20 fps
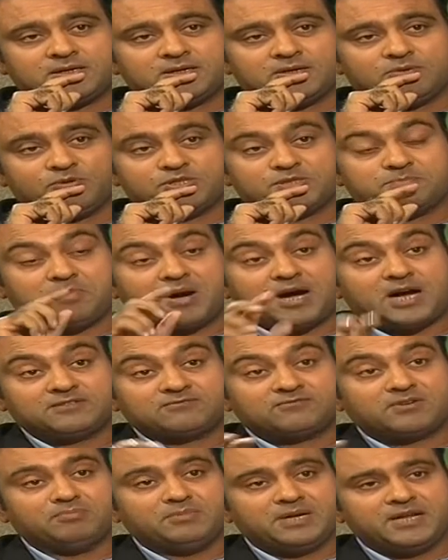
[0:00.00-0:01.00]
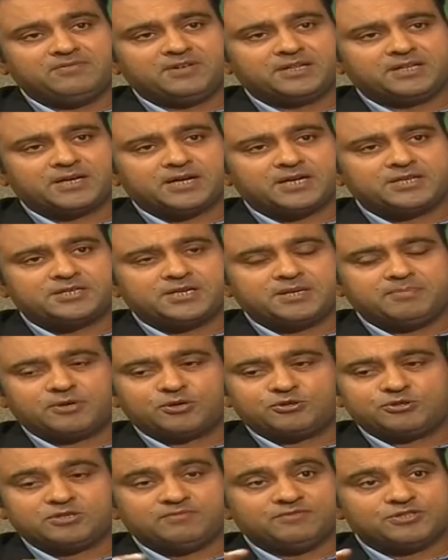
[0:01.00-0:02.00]
was barred from leaving the country
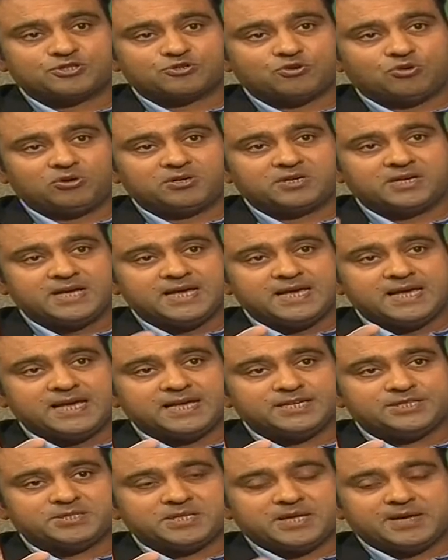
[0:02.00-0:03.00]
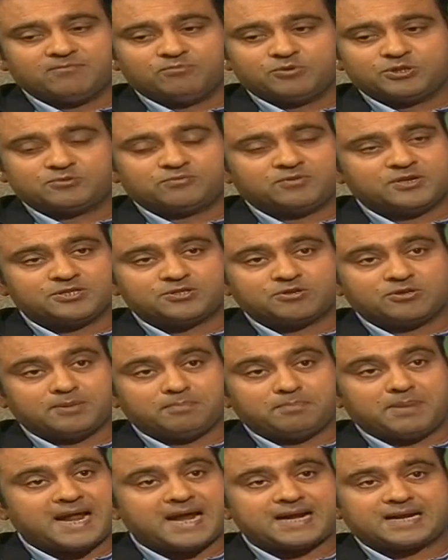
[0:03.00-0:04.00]
because he was told his name was first on the
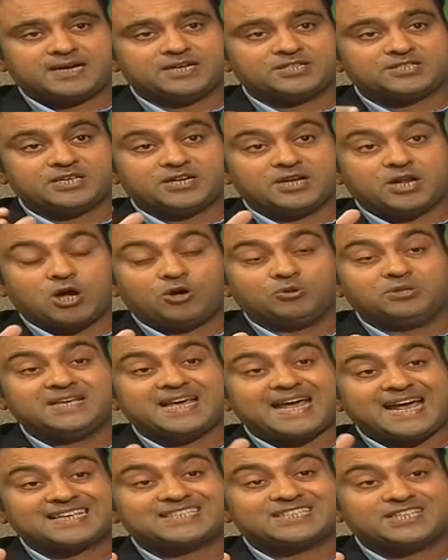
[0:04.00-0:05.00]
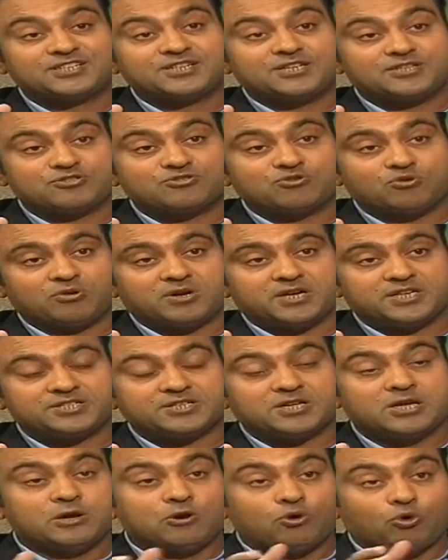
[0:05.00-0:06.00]
blacklist and now the exit control
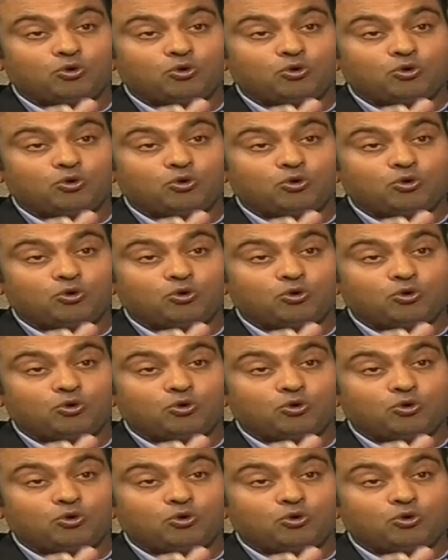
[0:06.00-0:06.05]
list,